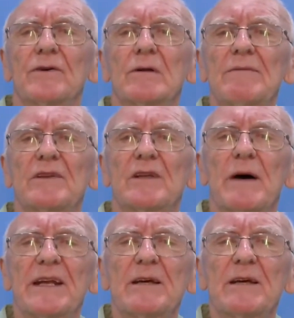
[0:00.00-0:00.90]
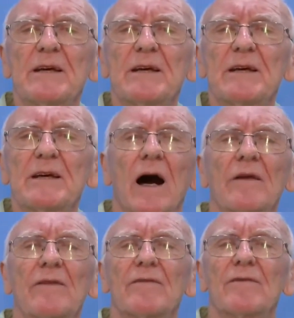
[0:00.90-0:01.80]
live in them anyway,
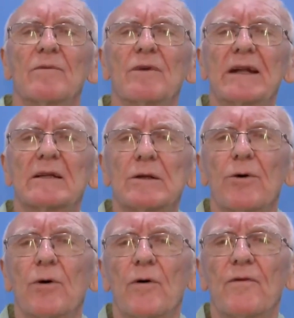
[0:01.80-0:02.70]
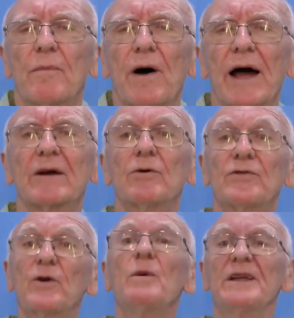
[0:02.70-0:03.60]
either from rental or for buying? Or
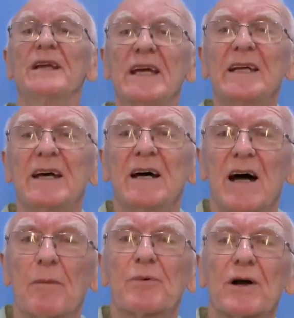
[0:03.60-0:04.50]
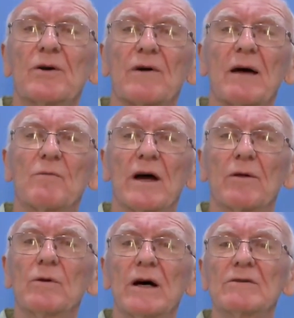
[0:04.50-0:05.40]
do we need a program where
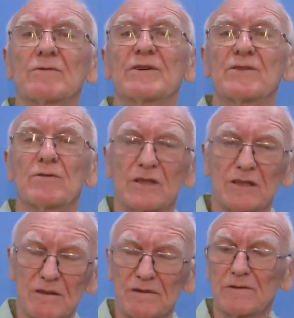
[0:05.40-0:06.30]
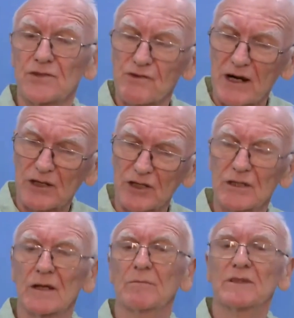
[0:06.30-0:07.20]
all those resources of
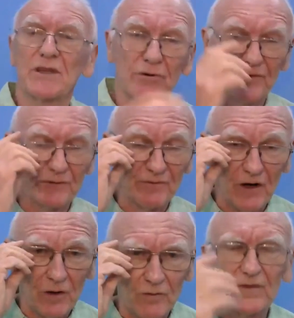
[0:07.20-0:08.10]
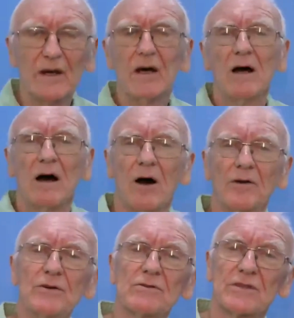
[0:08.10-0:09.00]
construction and materials involved
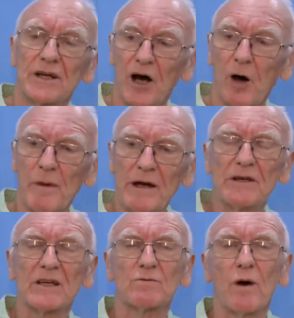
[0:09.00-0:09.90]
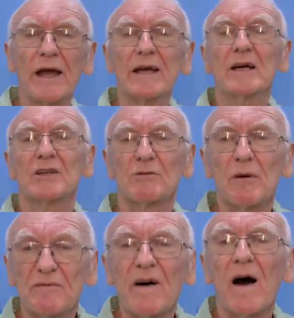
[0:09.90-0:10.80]
are used in a harmonious way to
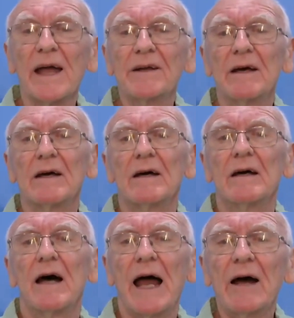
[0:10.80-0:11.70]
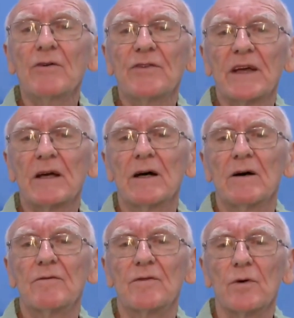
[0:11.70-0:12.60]
provide housing
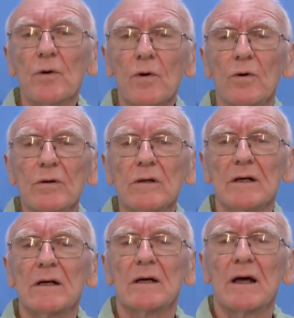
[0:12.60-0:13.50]
for all